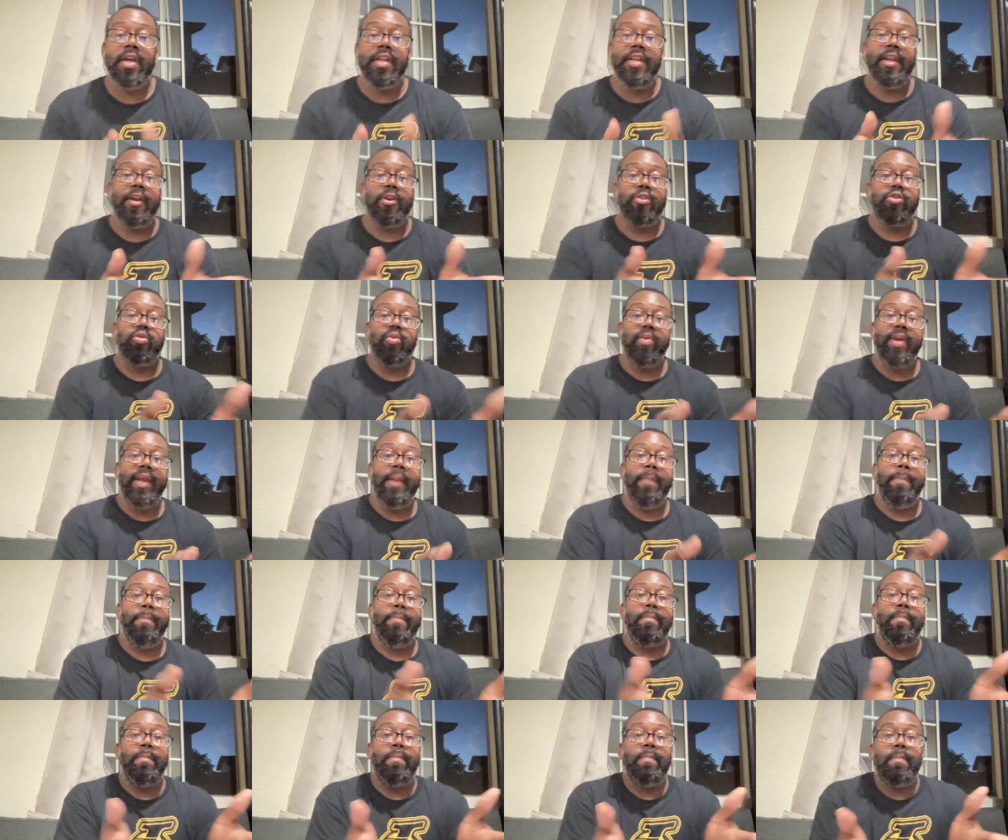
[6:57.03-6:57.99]
Their
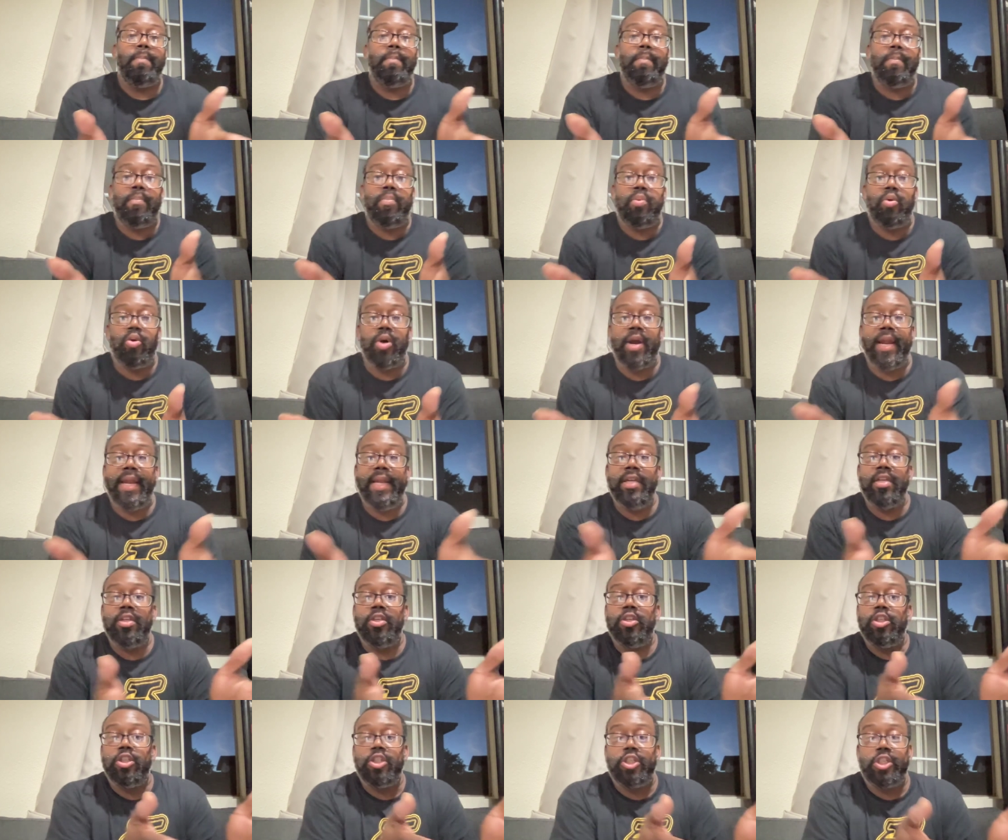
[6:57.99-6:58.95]
three-point
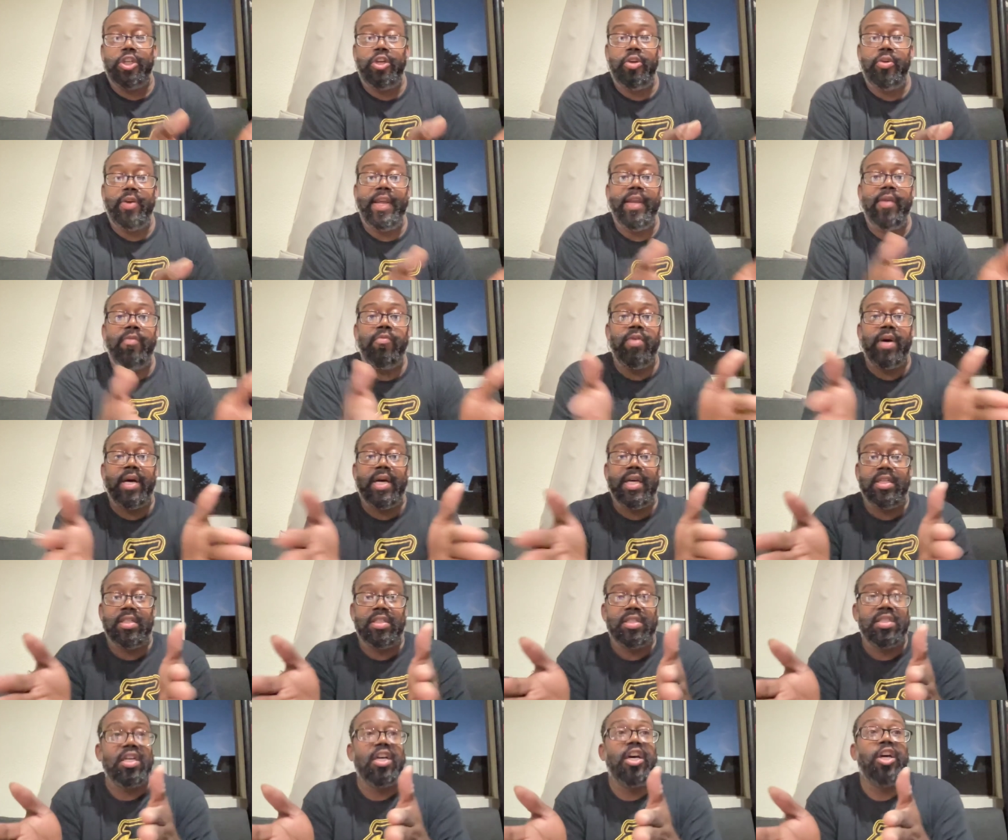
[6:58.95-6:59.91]
shooting
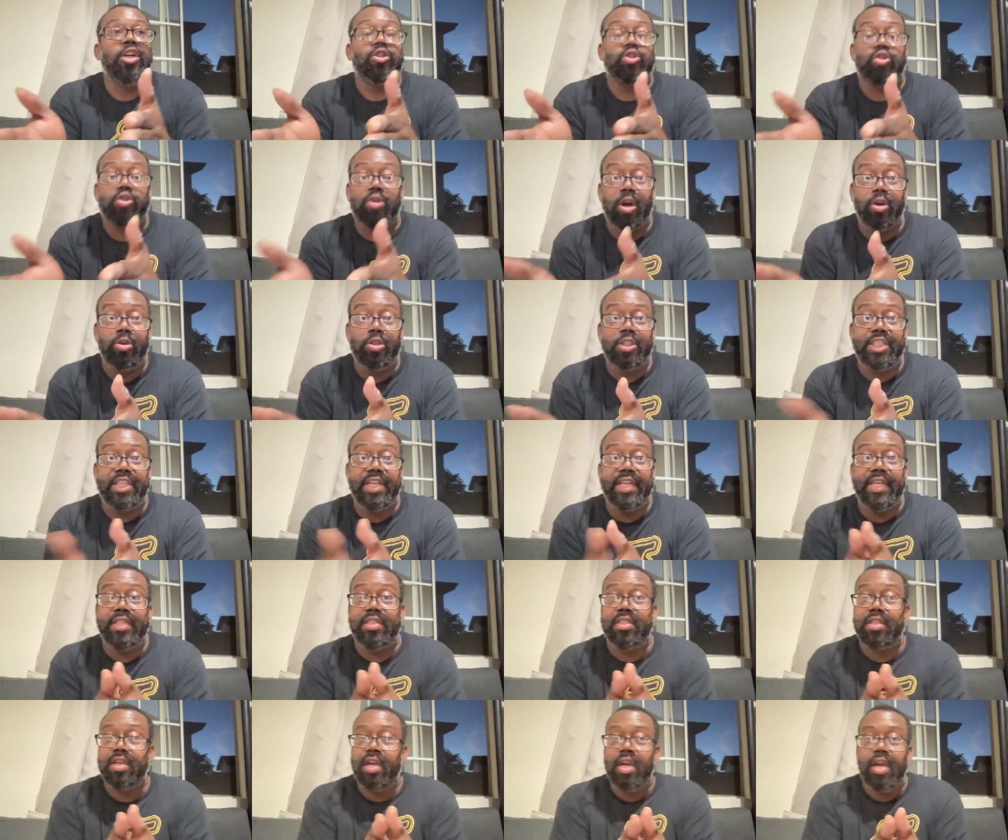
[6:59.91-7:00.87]
was atrocious.